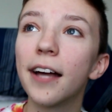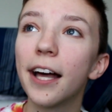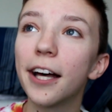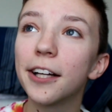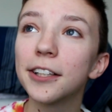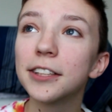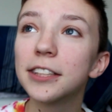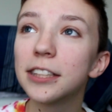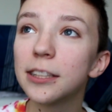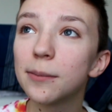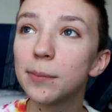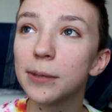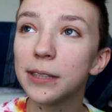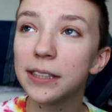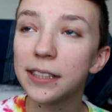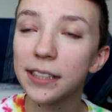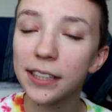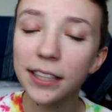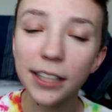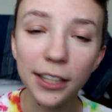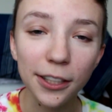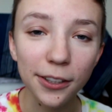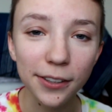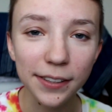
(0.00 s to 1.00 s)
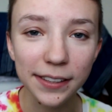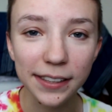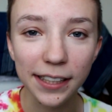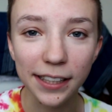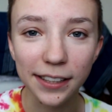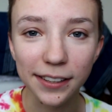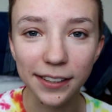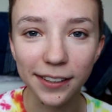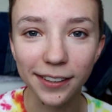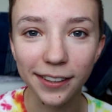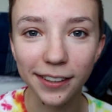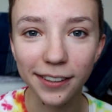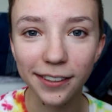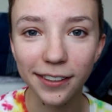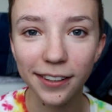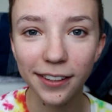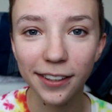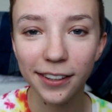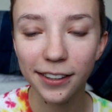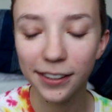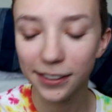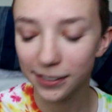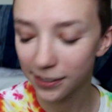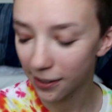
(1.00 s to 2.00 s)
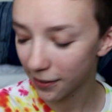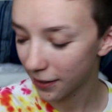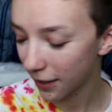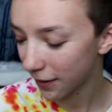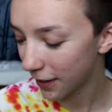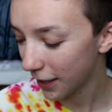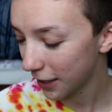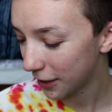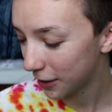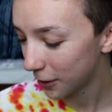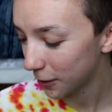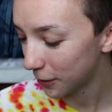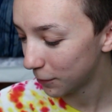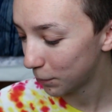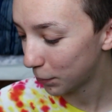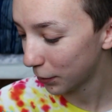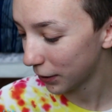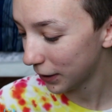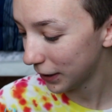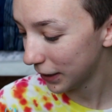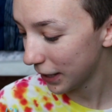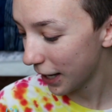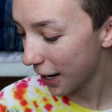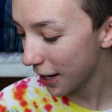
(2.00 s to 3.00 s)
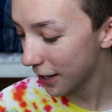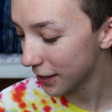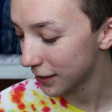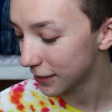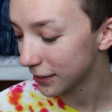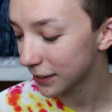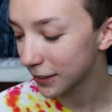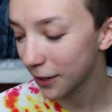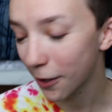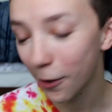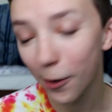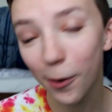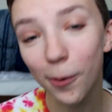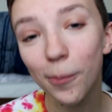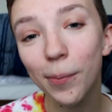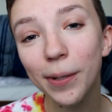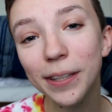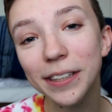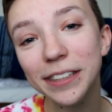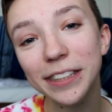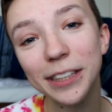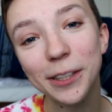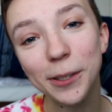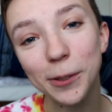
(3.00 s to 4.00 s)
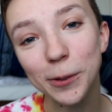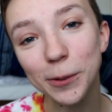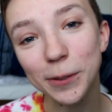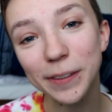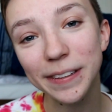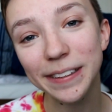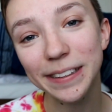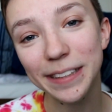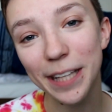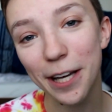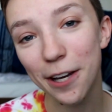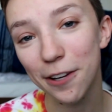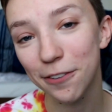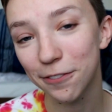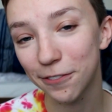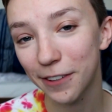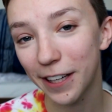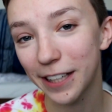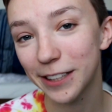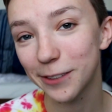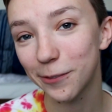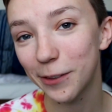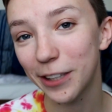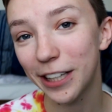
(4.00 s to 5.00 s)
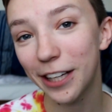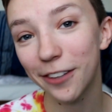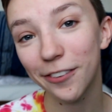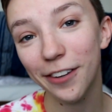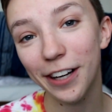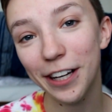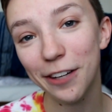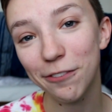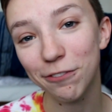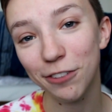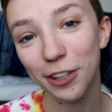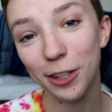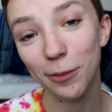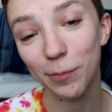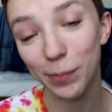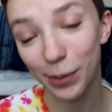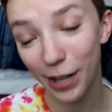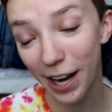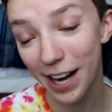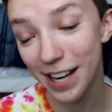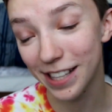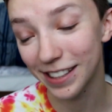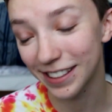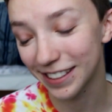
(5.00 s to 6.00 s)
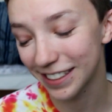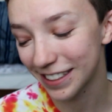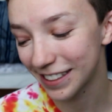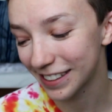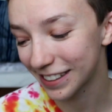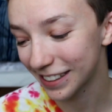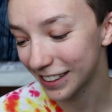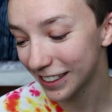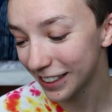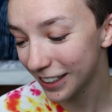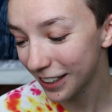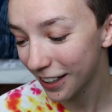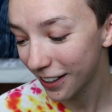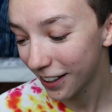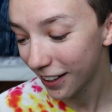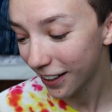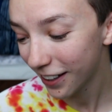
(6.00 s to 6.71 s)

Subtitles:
LGBTQ Center so that they could bring us a whole bunch of cool stuff as we get ready for the Pride season.